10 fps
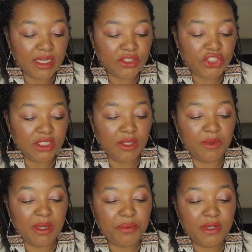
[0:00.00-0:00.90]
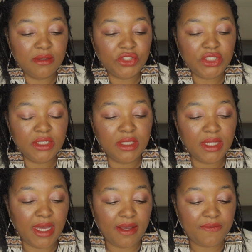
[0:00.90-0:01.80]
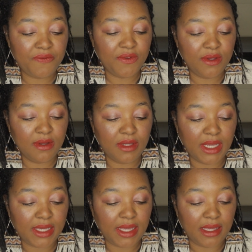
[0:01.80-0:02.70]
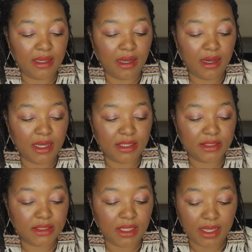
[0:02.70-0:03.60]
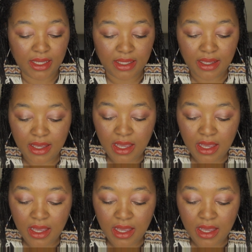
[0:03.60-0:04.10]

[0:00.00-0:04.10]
like chili. When I put on chili, I feel like a goddess. Like